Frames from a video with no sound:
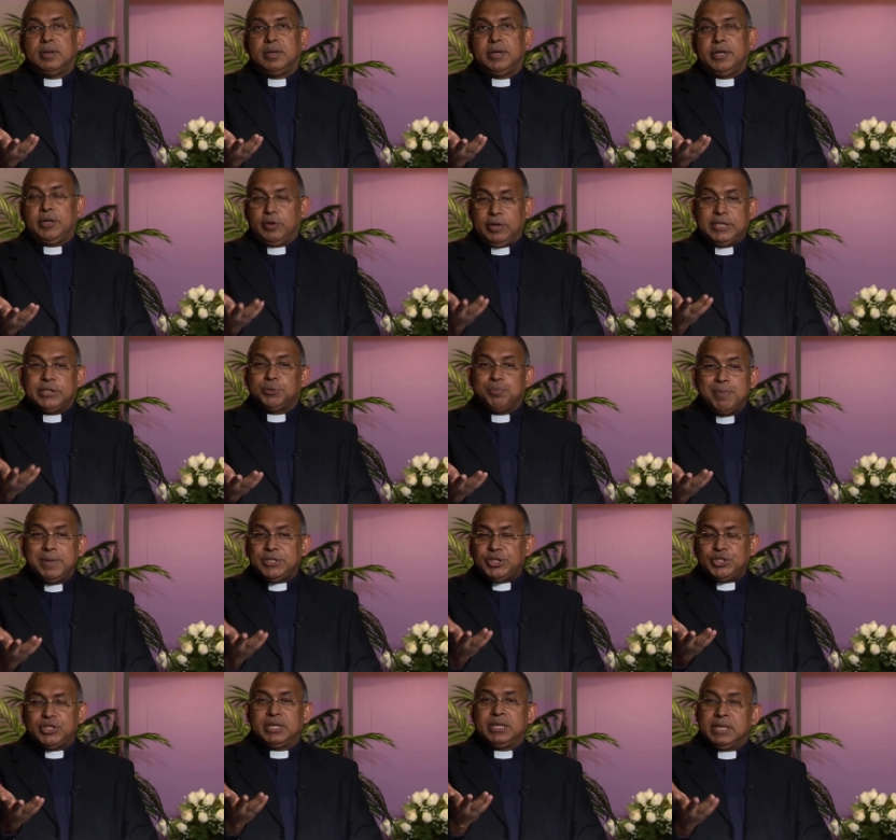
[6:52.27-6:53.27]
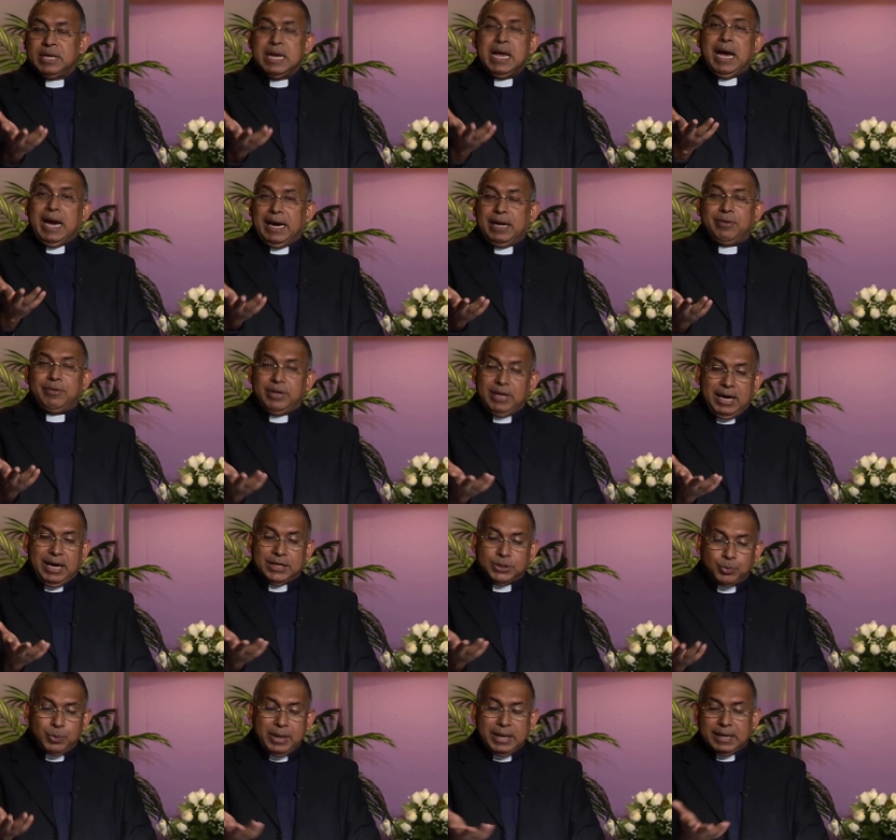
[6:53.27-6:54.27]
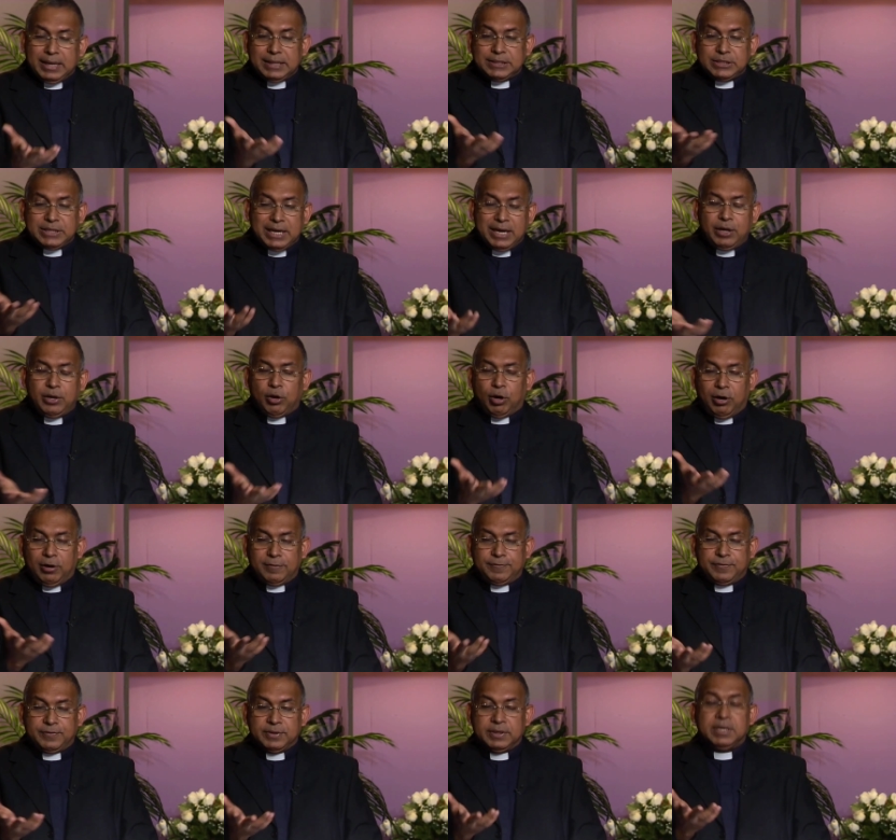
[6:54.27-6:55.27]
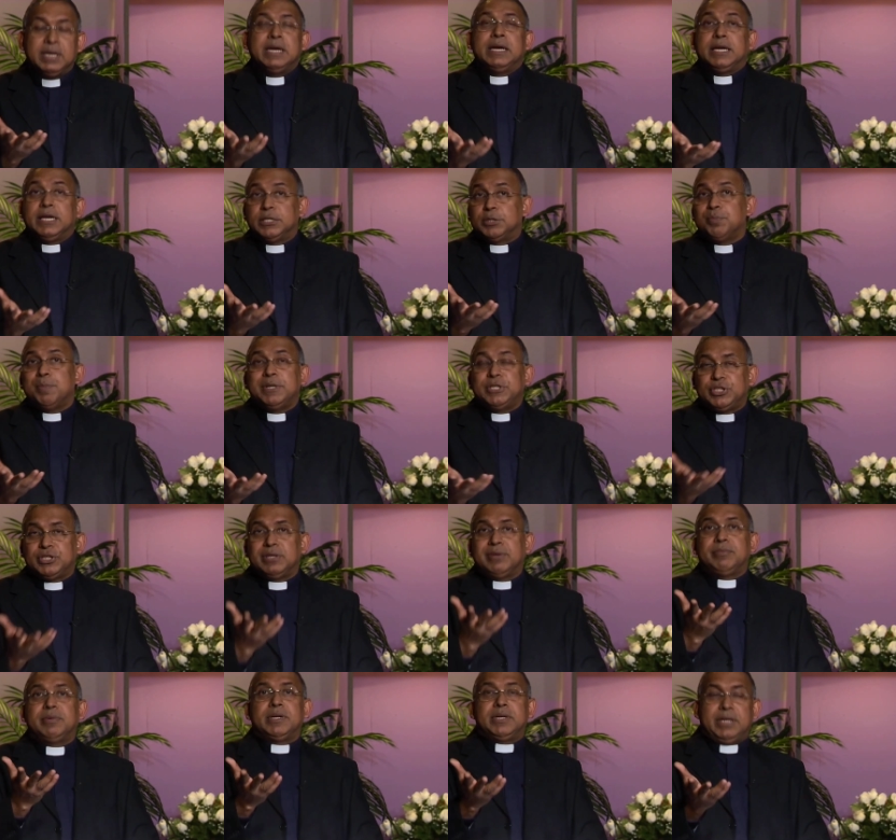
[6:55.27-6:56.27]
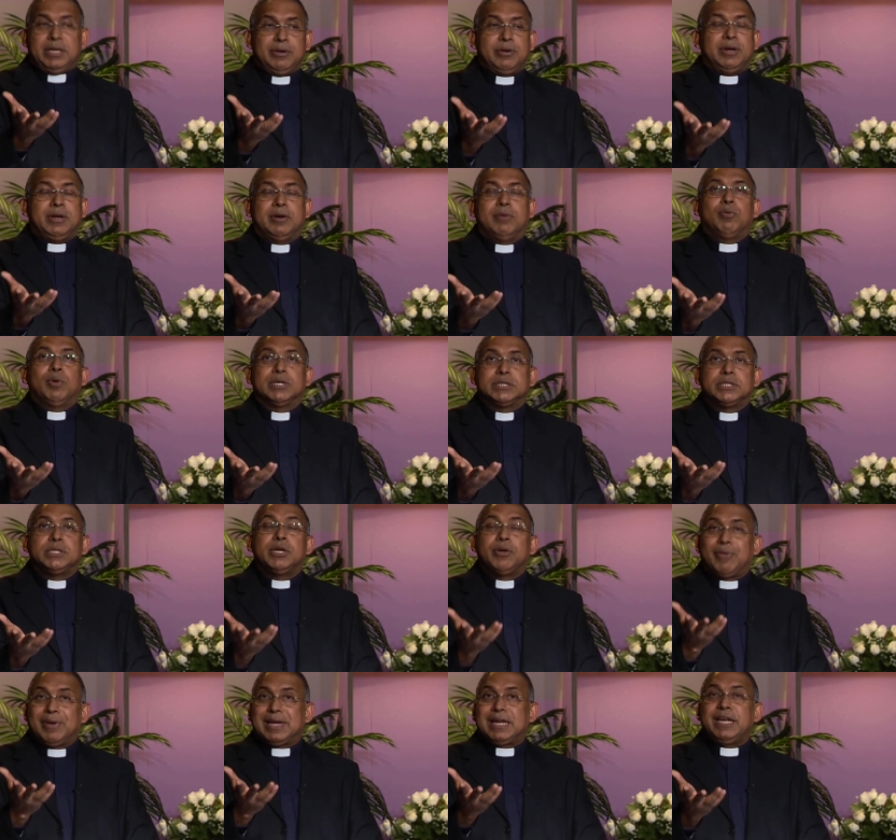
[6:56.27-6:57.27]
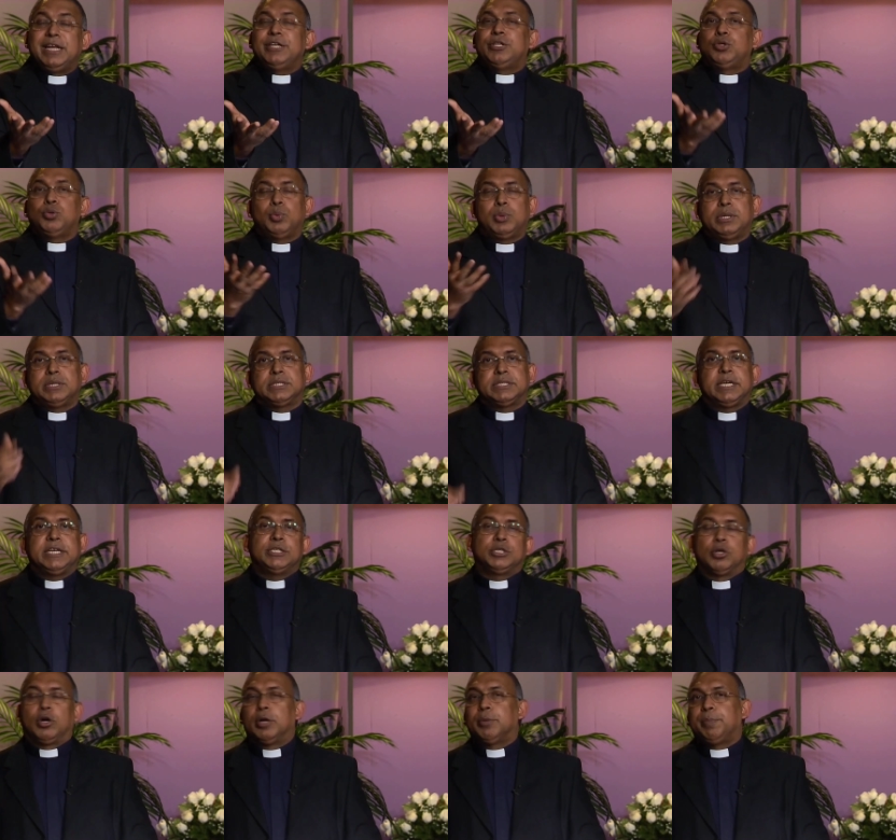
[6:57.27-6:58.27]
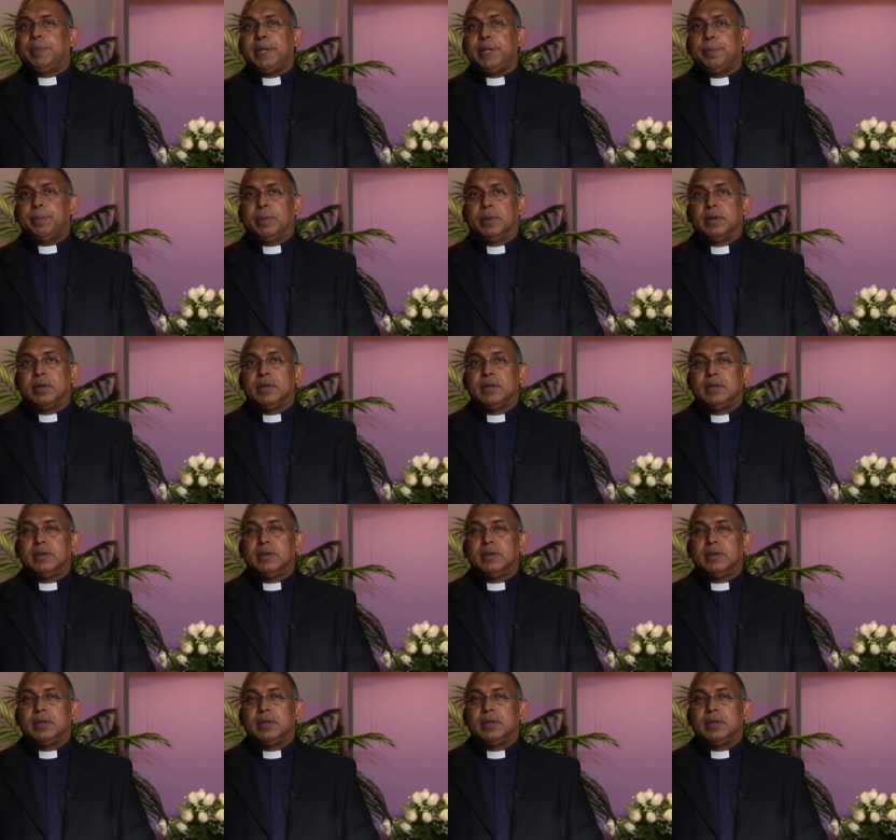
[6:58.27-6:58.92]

You know, his mission, as we understand often, his mission was directly towards his own people.